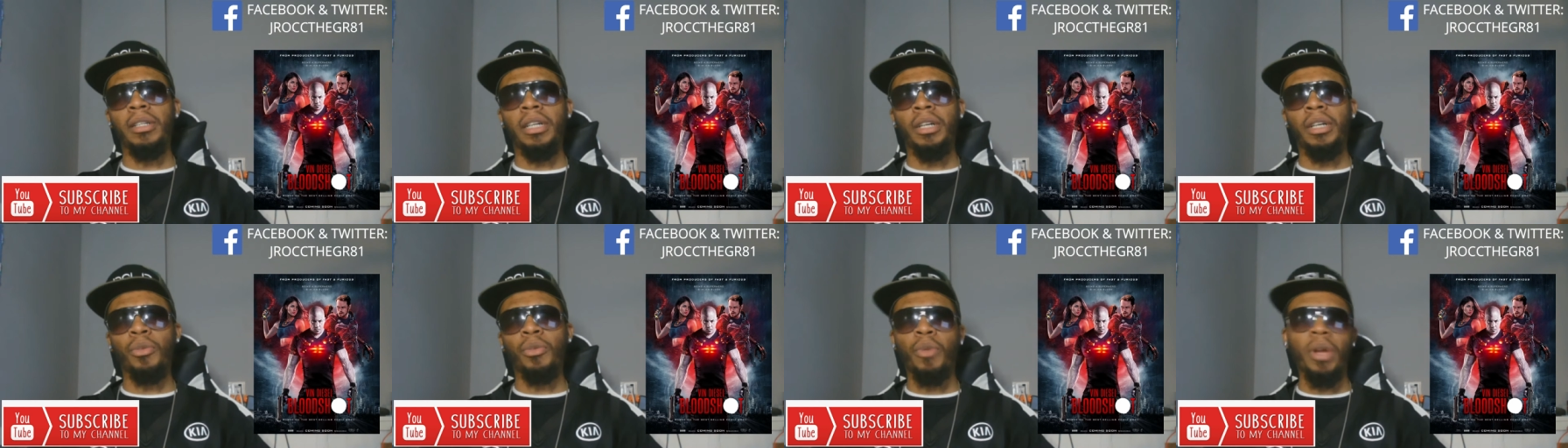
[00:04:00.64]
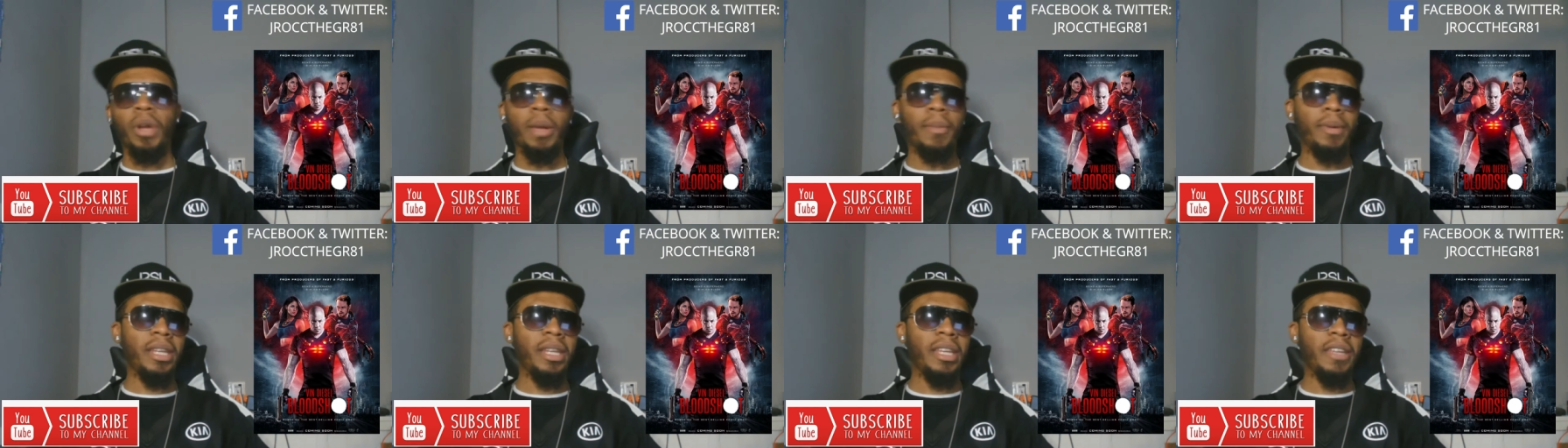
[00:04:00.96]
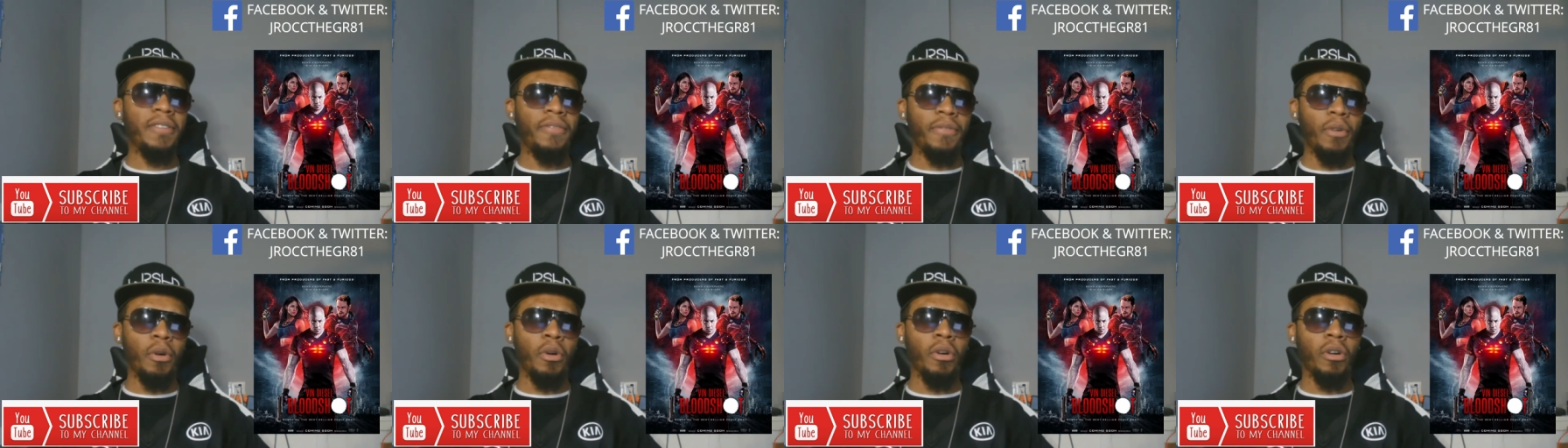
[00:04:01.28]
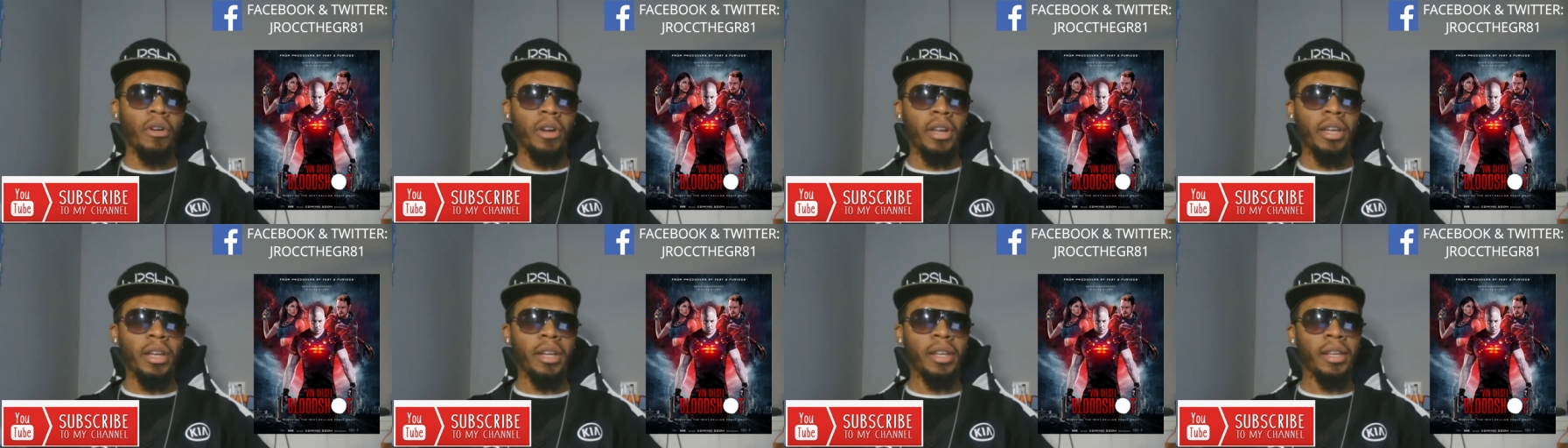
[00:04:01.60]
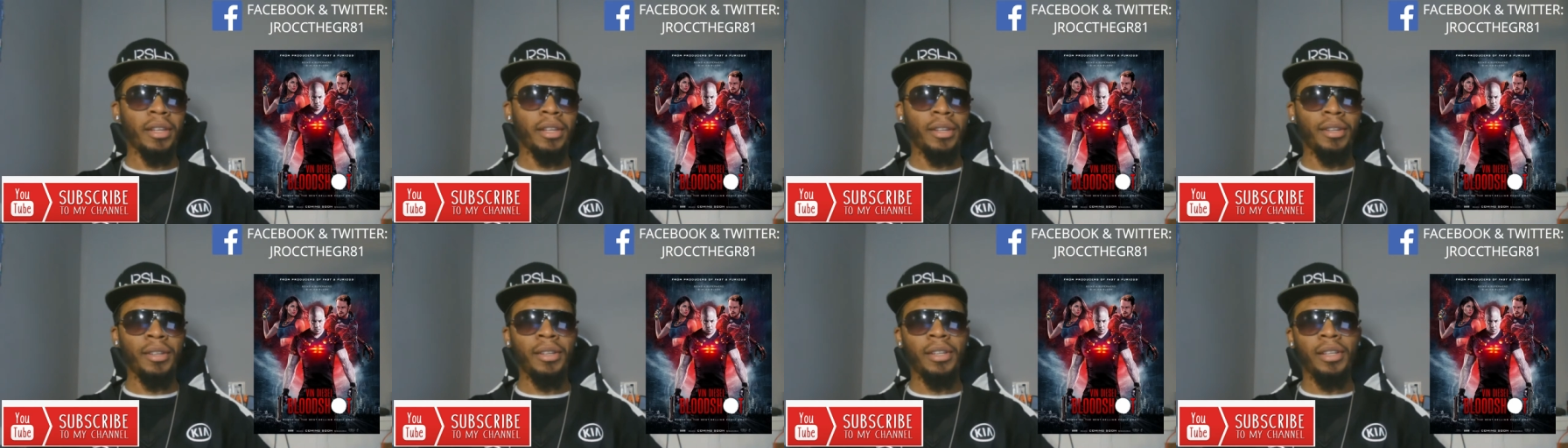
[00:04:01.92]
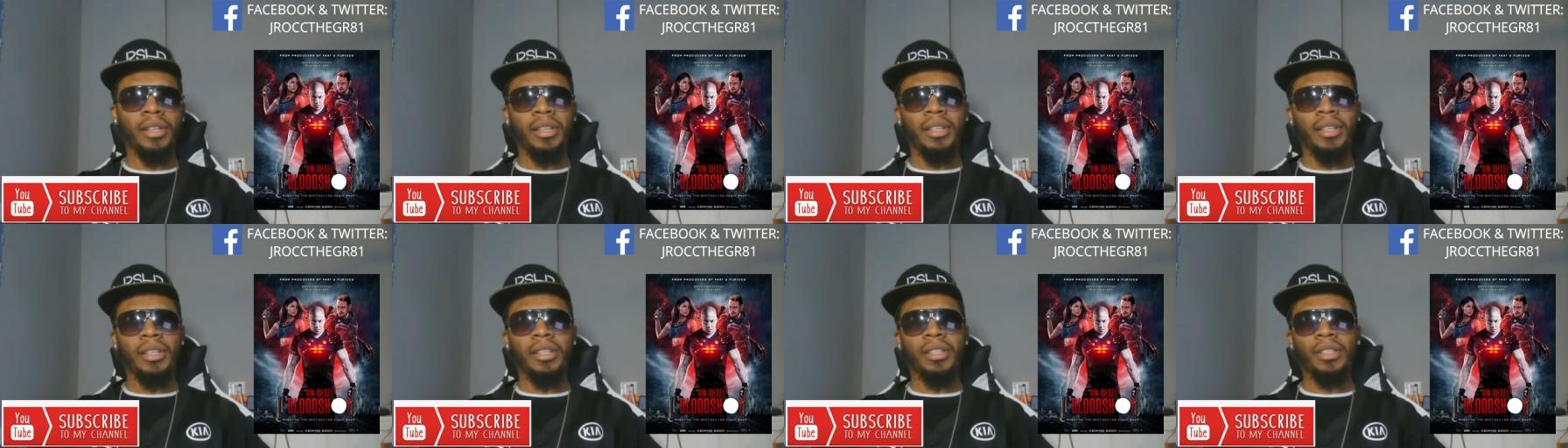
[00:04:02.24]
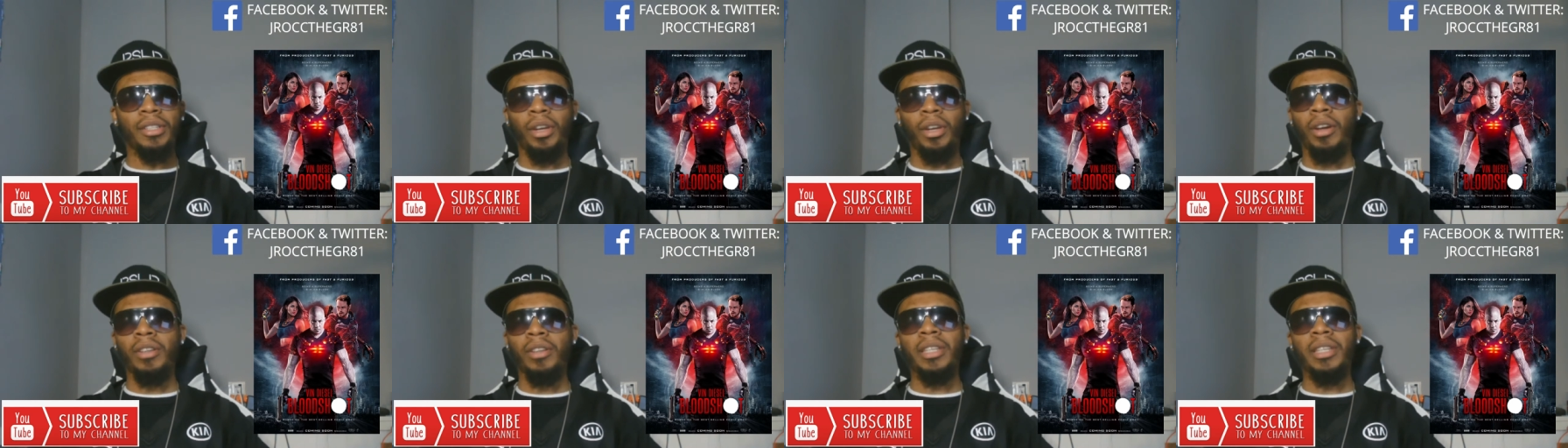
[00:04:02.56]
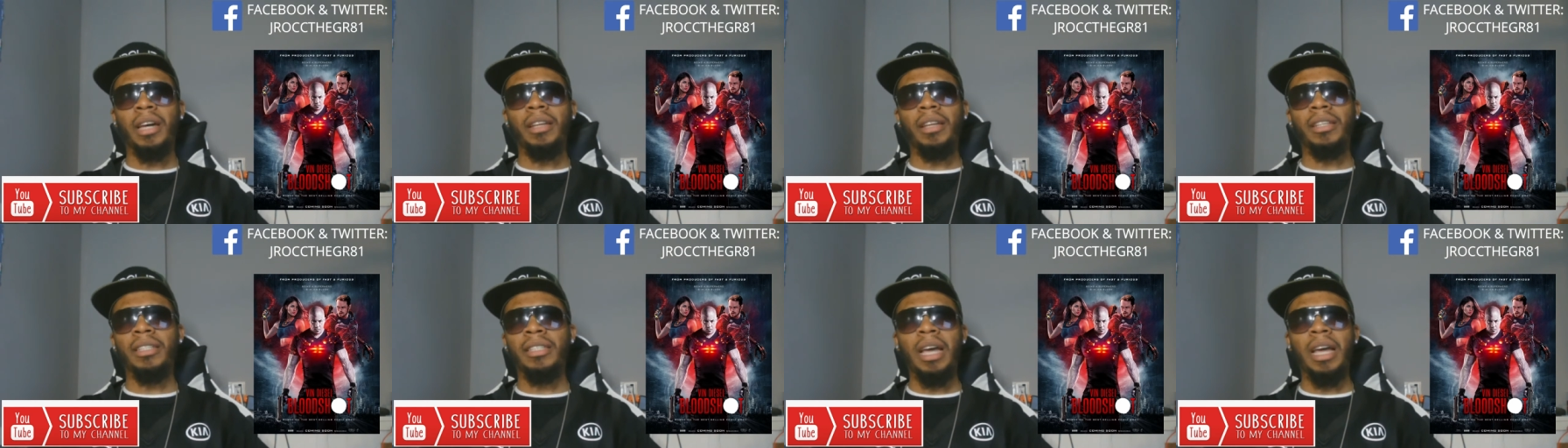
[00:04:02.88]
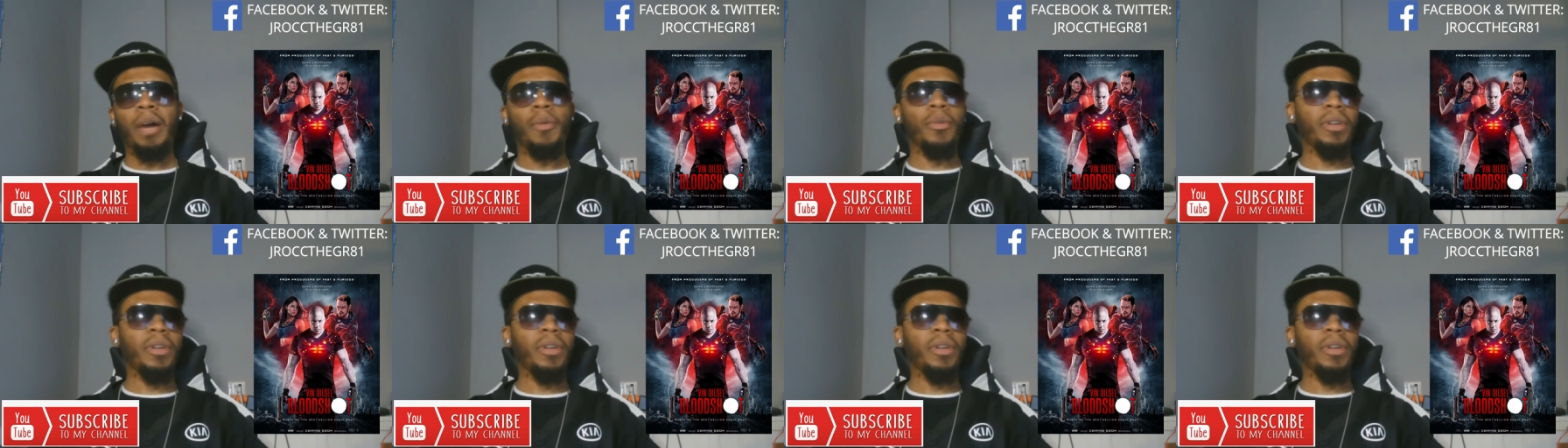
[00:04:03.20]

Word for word: a remedy for it and turns out it's not